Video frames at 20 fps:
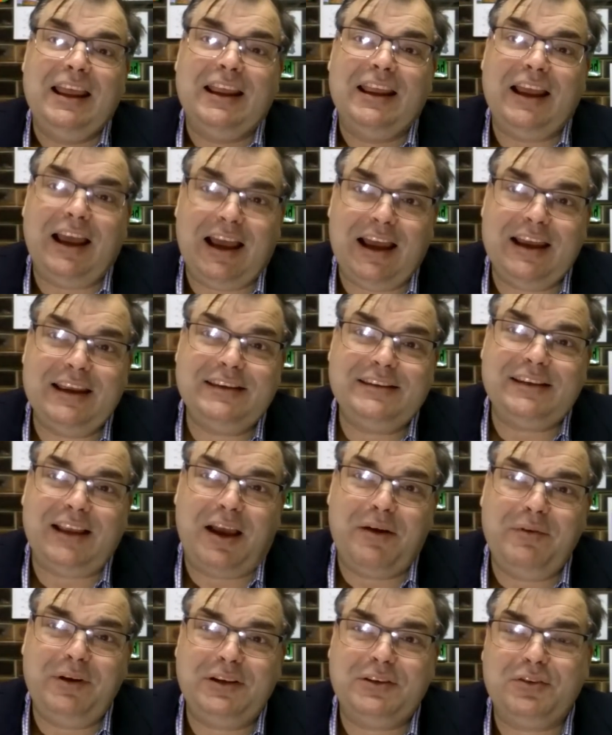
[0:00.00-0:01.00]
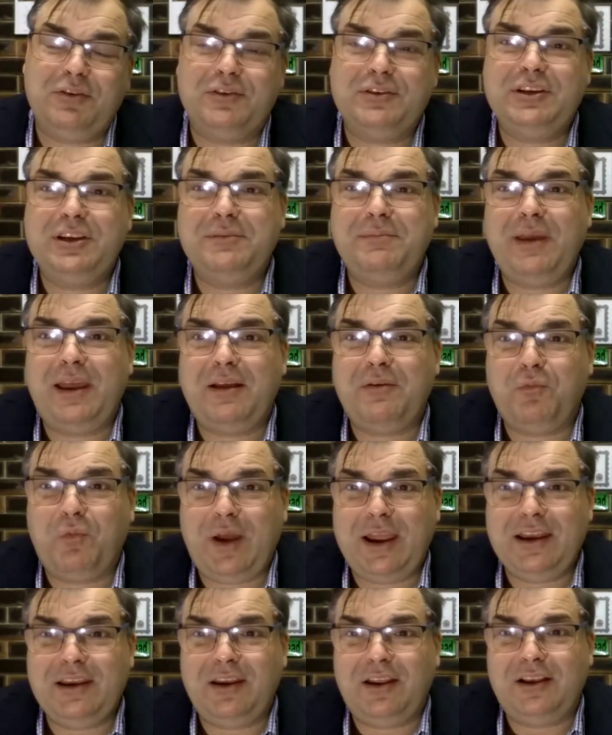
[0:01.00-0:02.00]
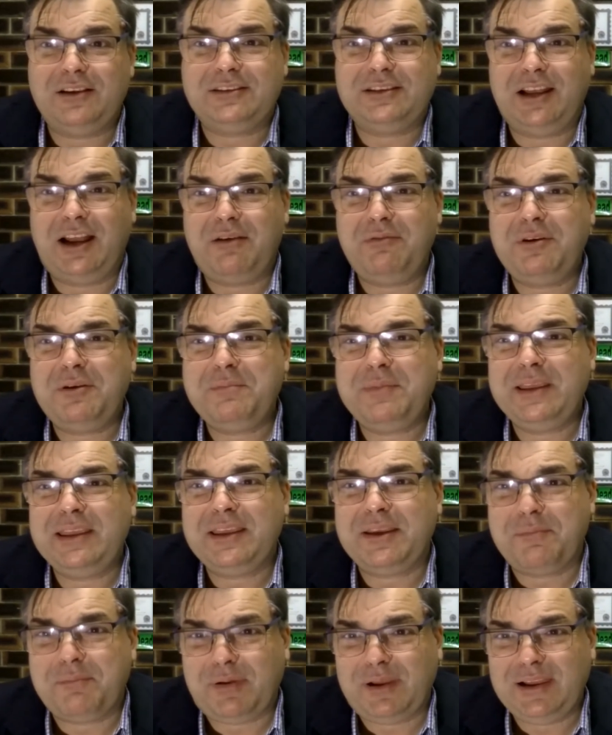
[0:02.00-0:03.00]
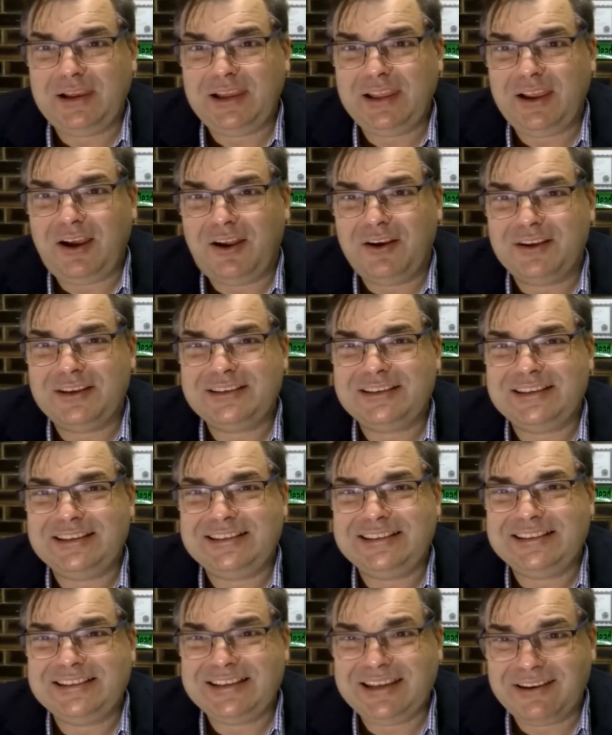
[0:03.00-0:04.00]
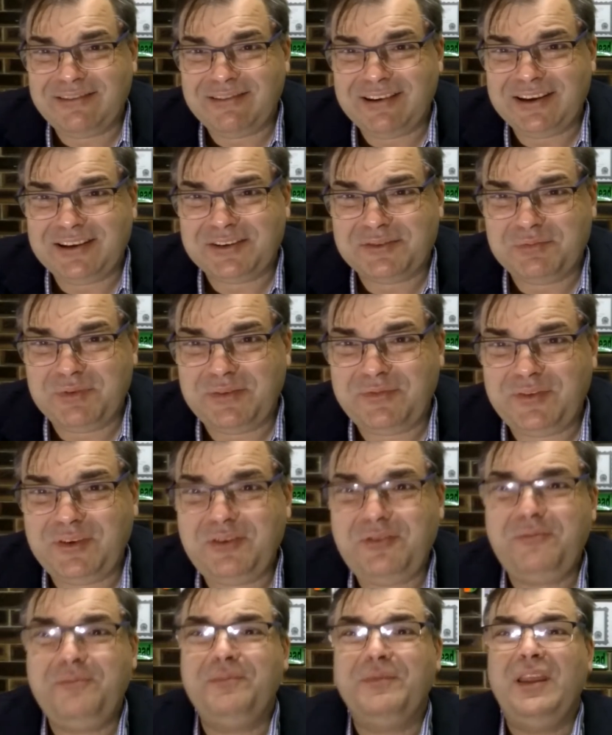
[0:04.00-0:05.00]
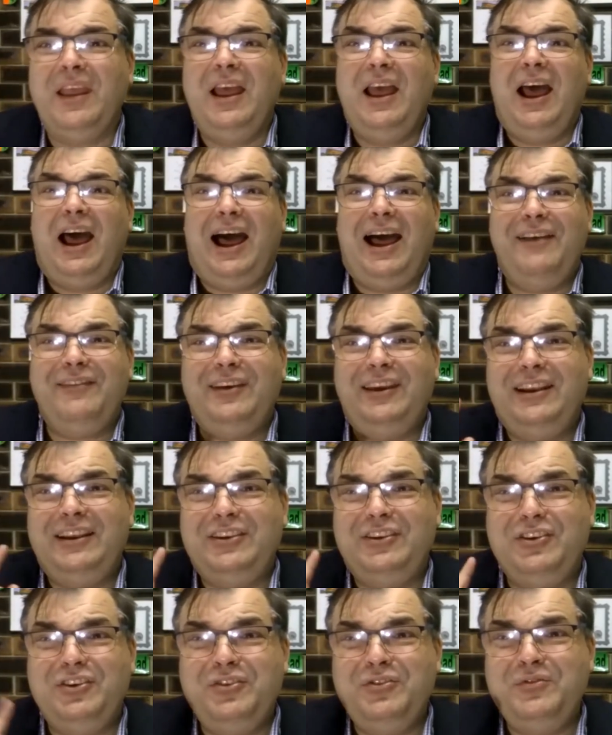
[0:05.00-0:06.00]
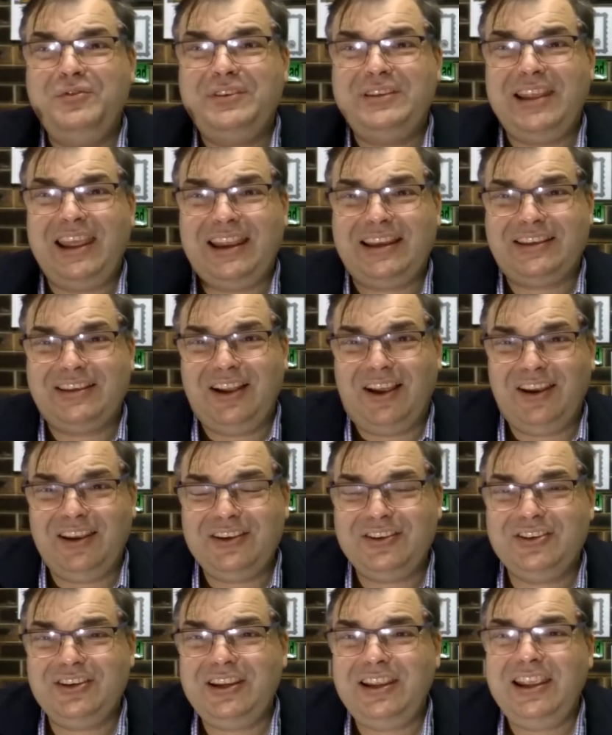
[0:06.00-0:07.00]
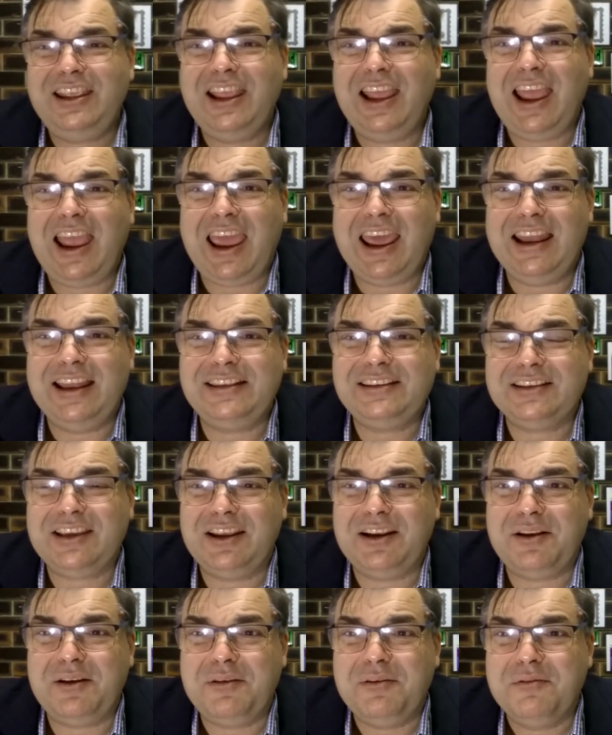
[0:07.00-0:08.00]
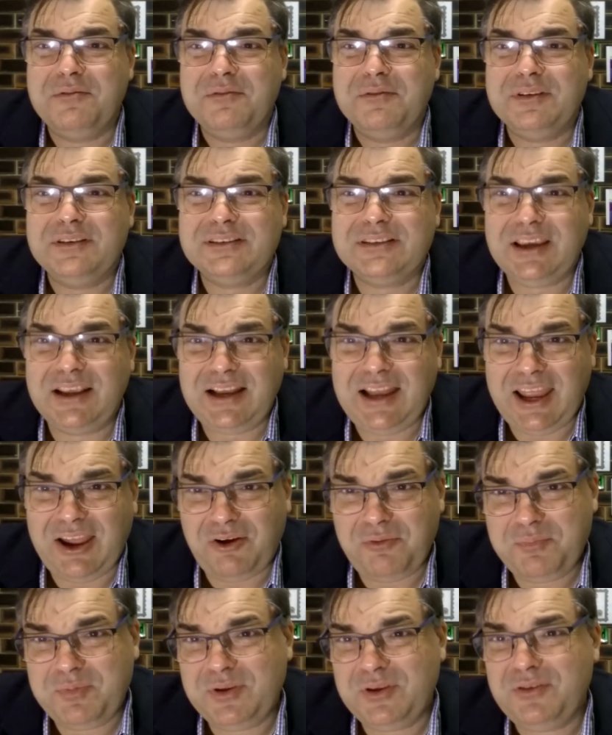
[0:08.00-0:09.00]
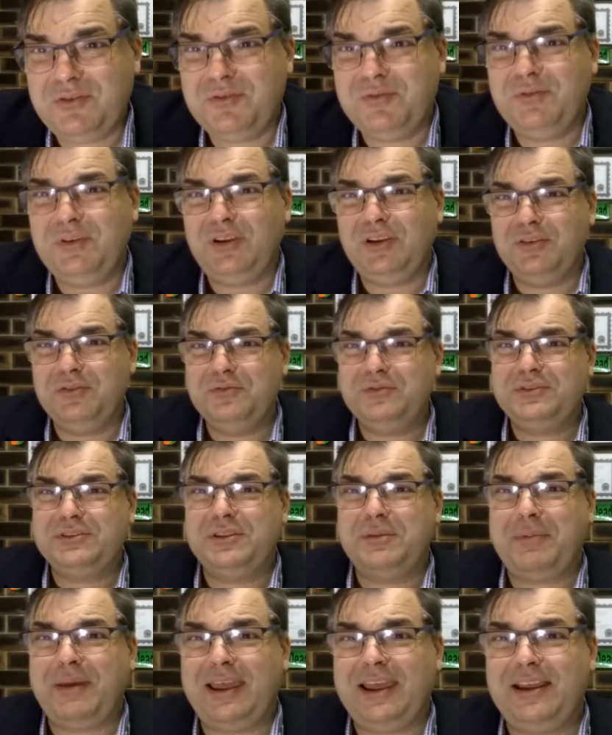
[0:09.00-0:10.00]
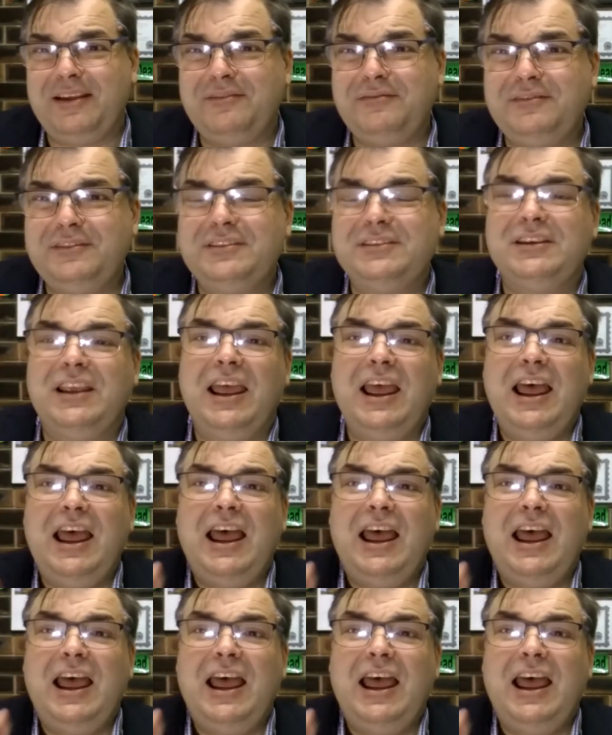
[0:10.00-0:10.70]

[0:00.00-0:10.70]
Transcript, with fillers: Guys, I want to talk to you about weight loss and I want to be completely honest and serious with you. I've got a new technology and it's going to it's going to help you lose the pounds.